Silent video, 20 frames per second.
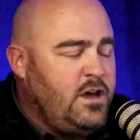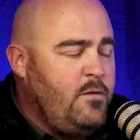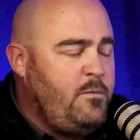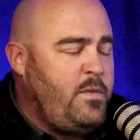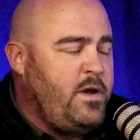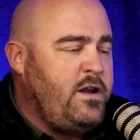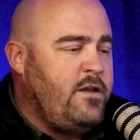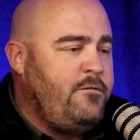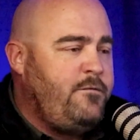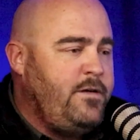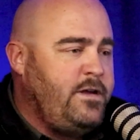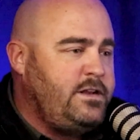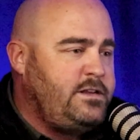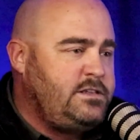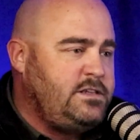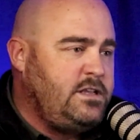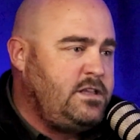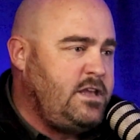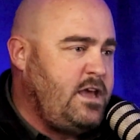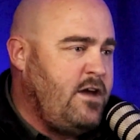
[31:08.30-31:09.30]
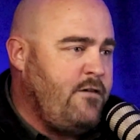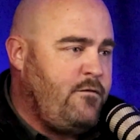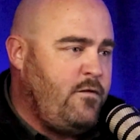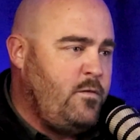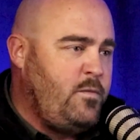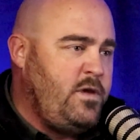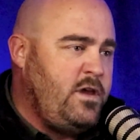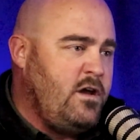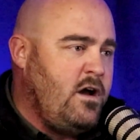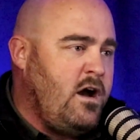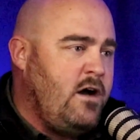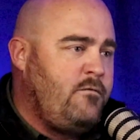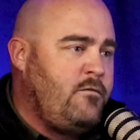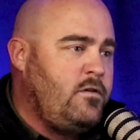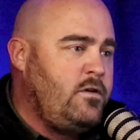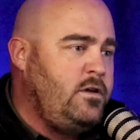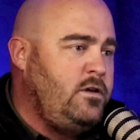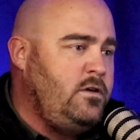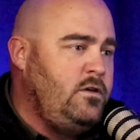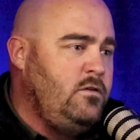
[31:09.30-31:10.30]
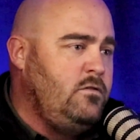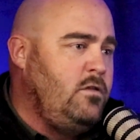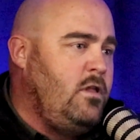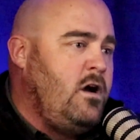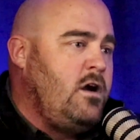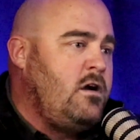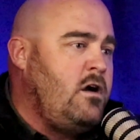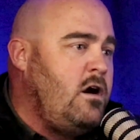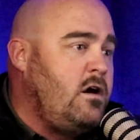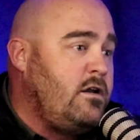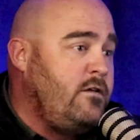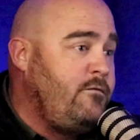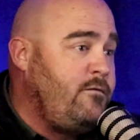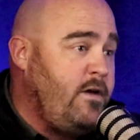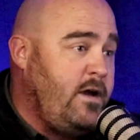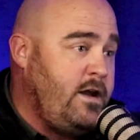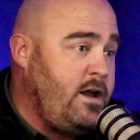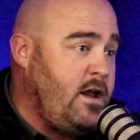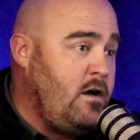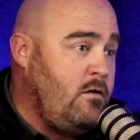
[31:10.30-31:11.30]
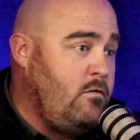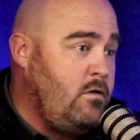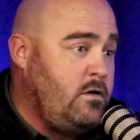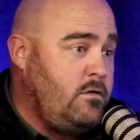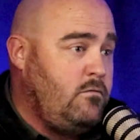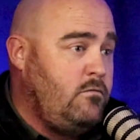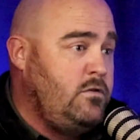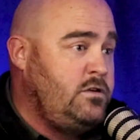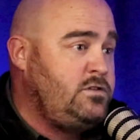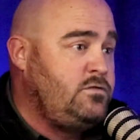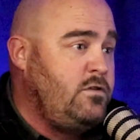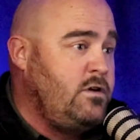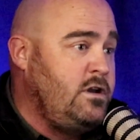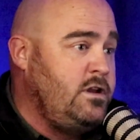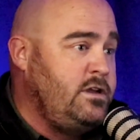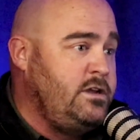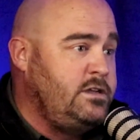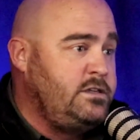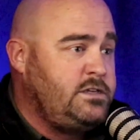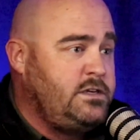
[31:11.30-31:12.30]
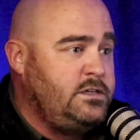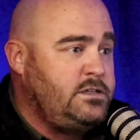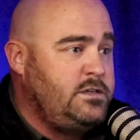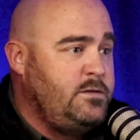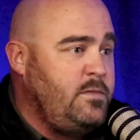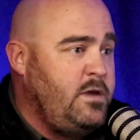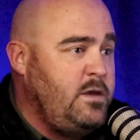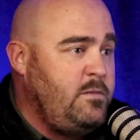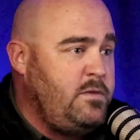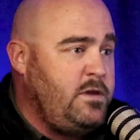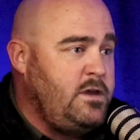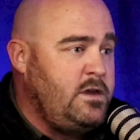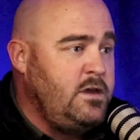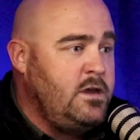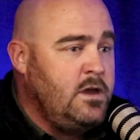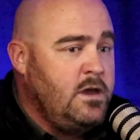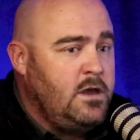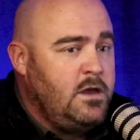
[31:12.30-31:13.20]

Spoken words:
benefits that the FOP offer. You log on and find out which one it is, because it may be,